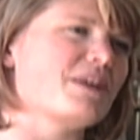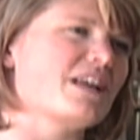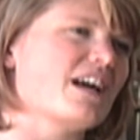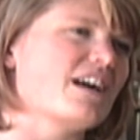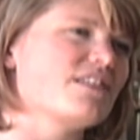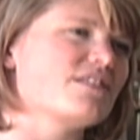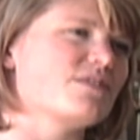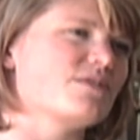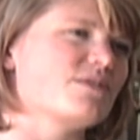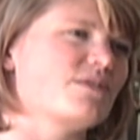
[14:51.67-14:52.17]

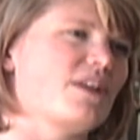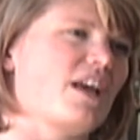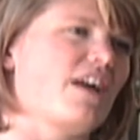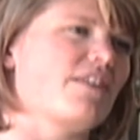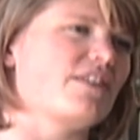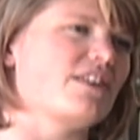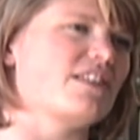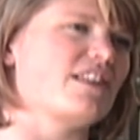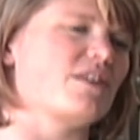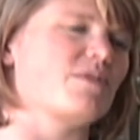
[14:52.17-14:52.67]
because
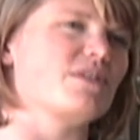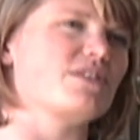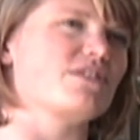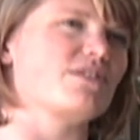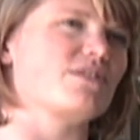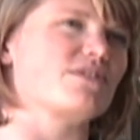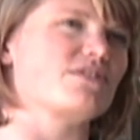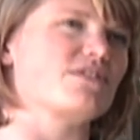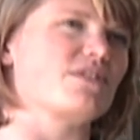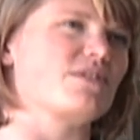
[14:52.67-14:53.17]
everything we
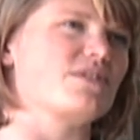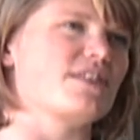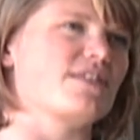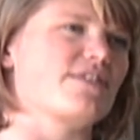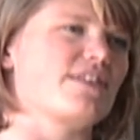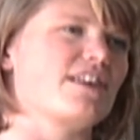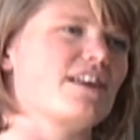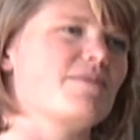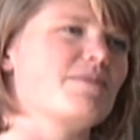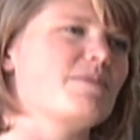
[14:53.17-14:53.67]
do is so
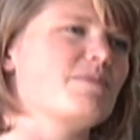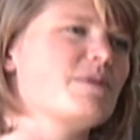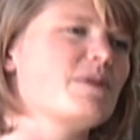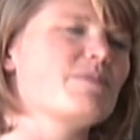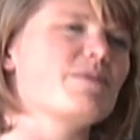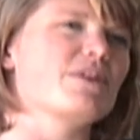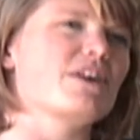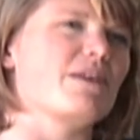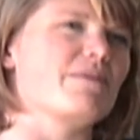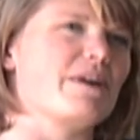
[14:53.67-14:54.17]
different, I mean,
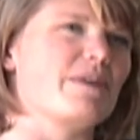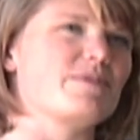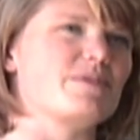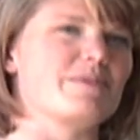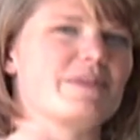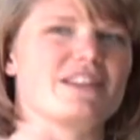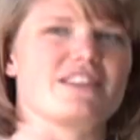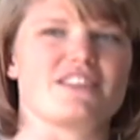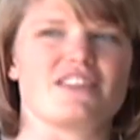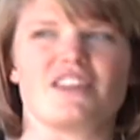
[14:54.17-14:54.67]
people come up
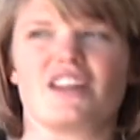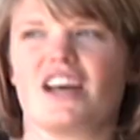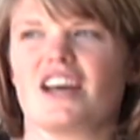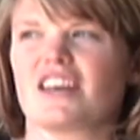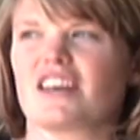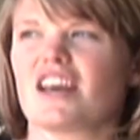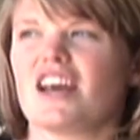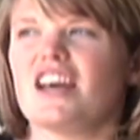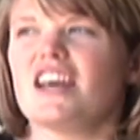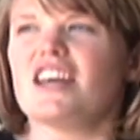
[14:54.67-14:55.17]
to me and they're
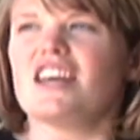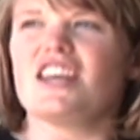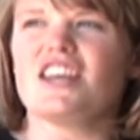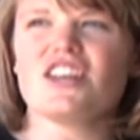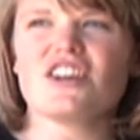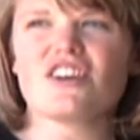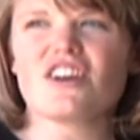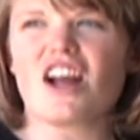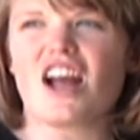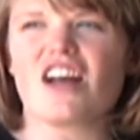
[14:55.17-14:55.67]
like,
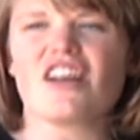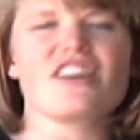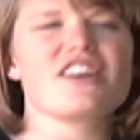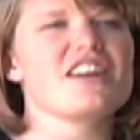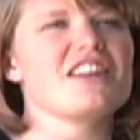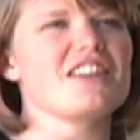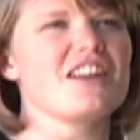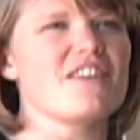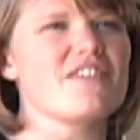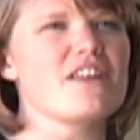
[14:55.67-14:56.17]
Hey, Ellen,
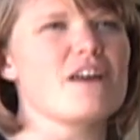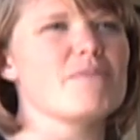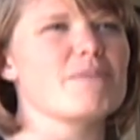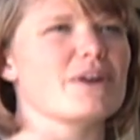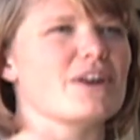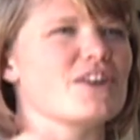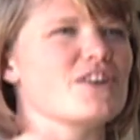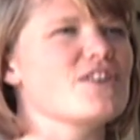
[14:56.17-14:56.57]
I love that beer.